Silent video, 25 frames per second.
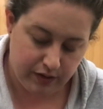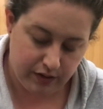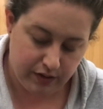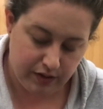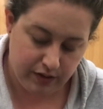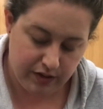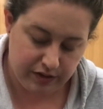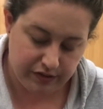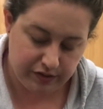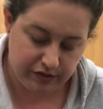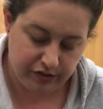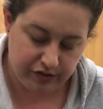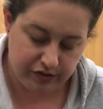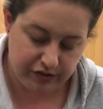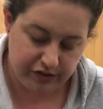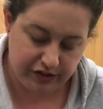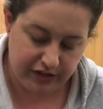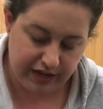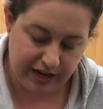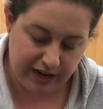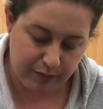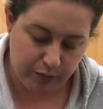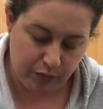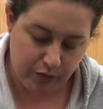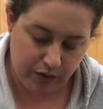This is just
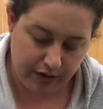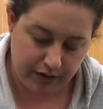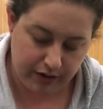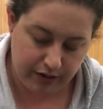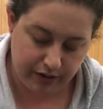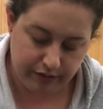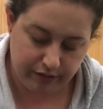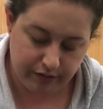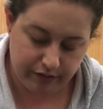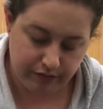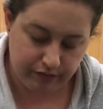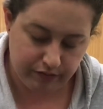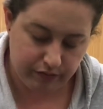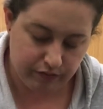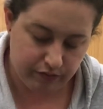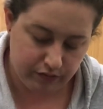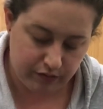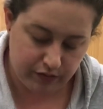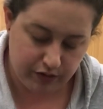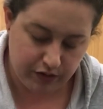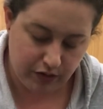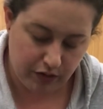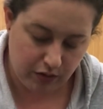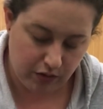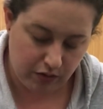tap water, it's
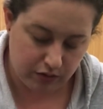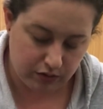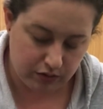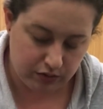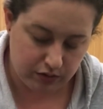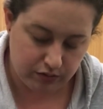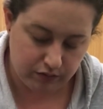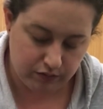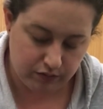cold.